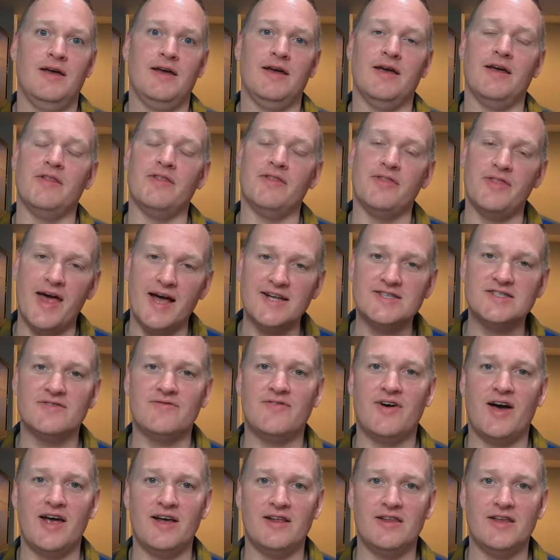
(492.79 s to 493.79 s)
And that's a
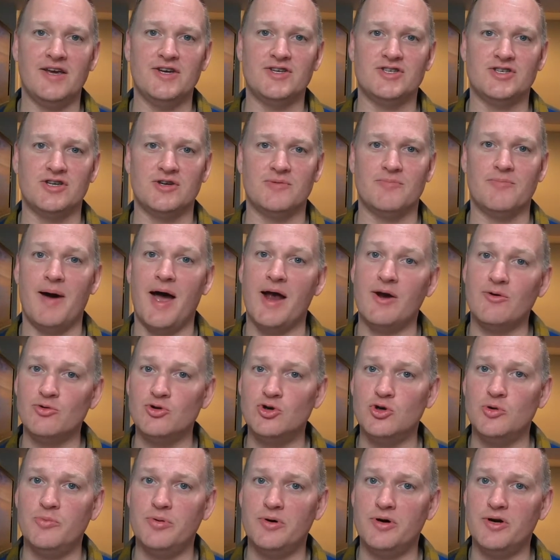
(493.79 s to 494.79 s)
violation in my
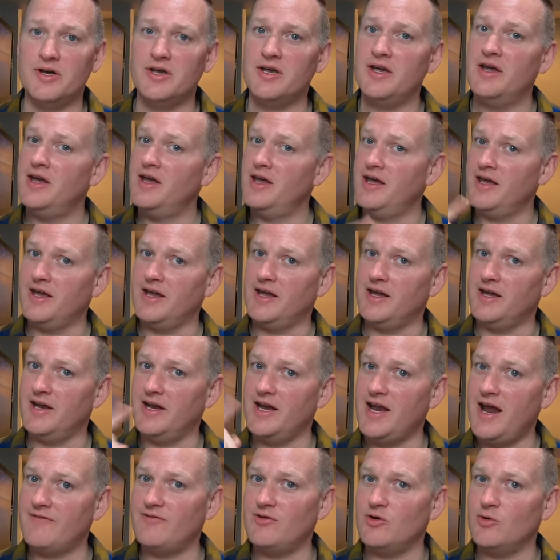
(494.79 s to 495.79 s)
rule book and
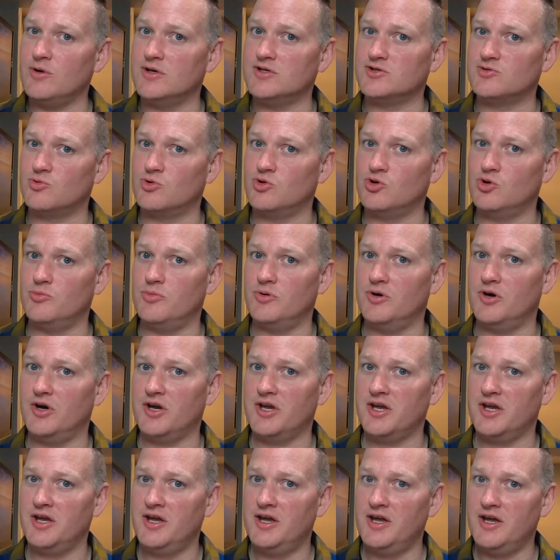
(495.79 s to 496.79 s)
in everyone's rule book.
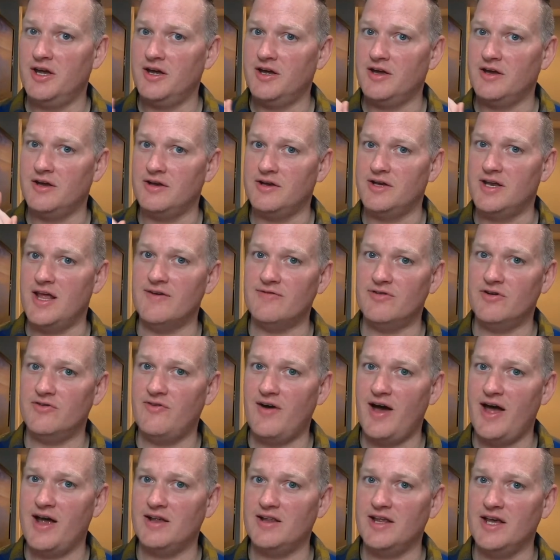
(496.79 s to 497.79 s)
Never
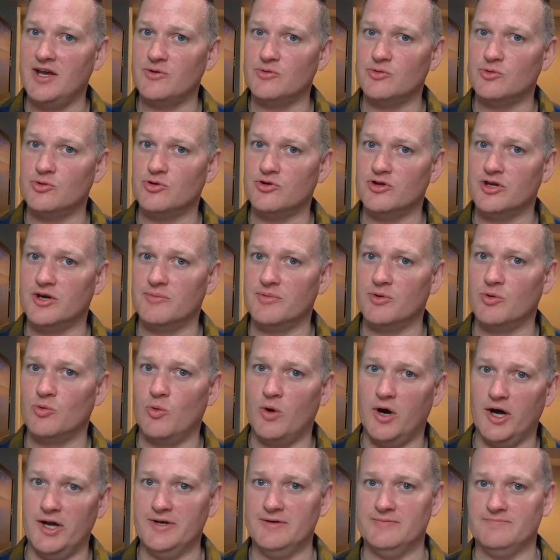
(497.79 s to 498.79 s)
violate rule number
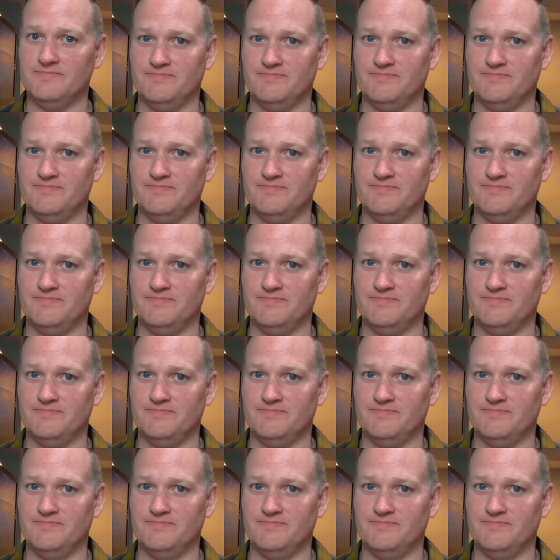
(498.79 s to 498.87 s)
1.